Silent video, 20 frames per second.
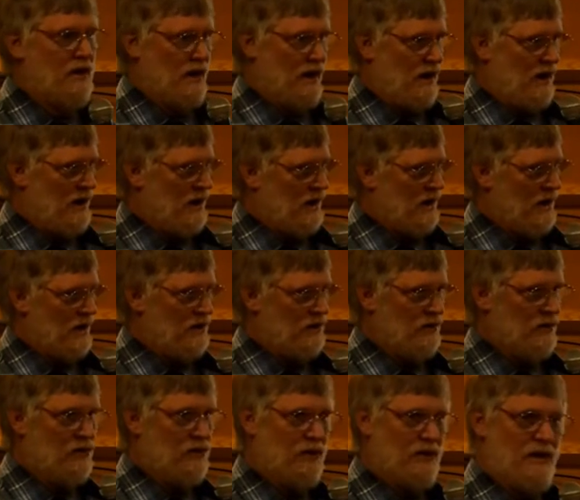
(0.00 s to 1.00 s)
and
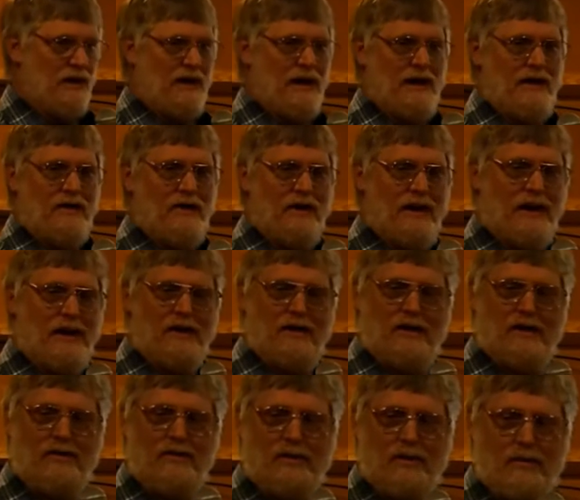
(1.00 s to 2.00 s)
you couldn't get on the land
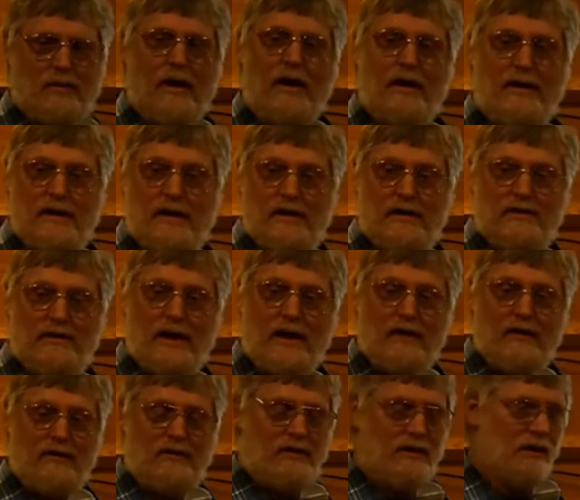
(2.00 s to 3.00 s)
unless you were part of the
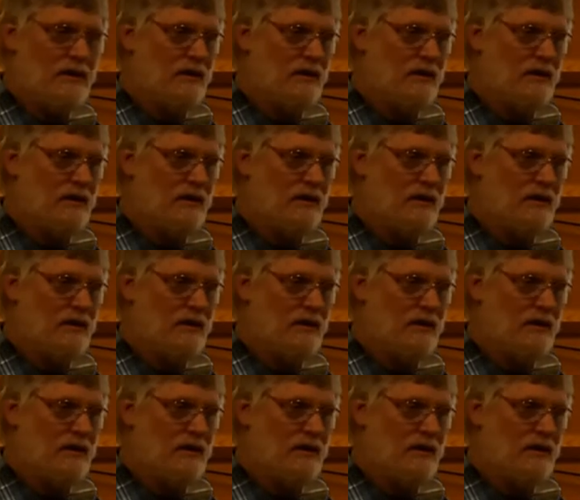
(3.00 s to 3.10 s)
aristocracy.